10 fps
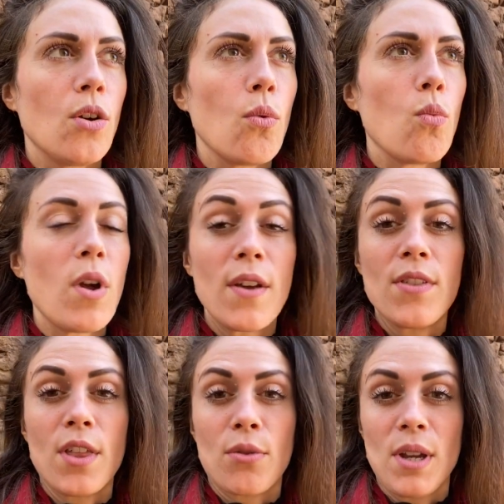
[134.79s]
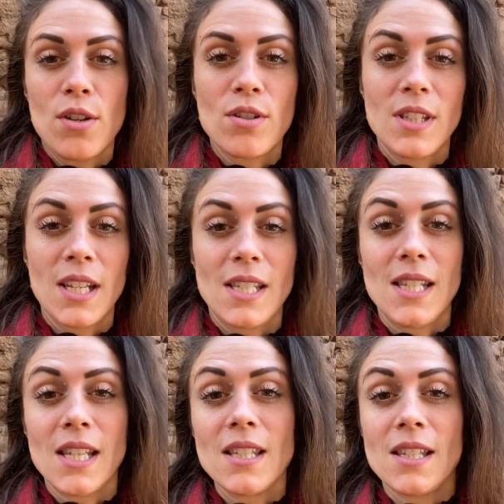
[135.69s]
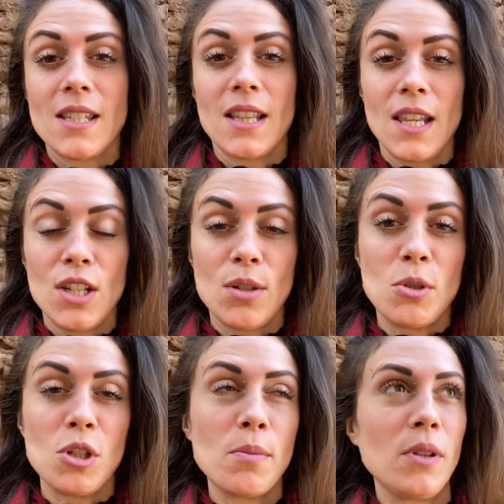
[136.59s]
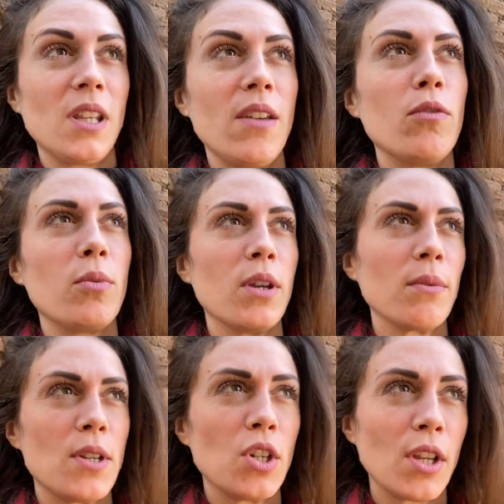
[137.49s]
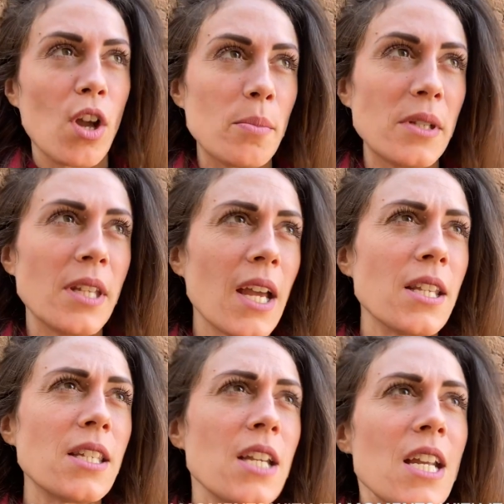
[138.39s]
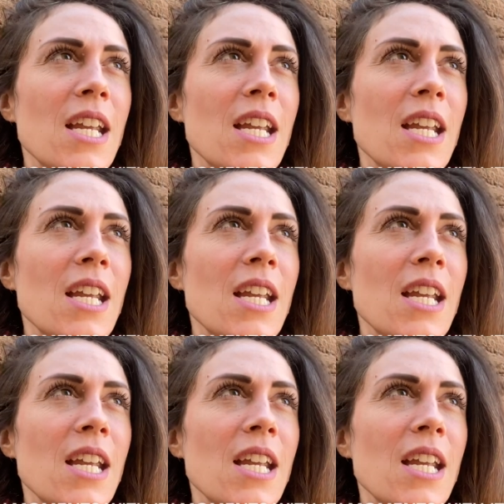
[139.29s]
one of the 360 senses that the Egyptians believed we originally all possessed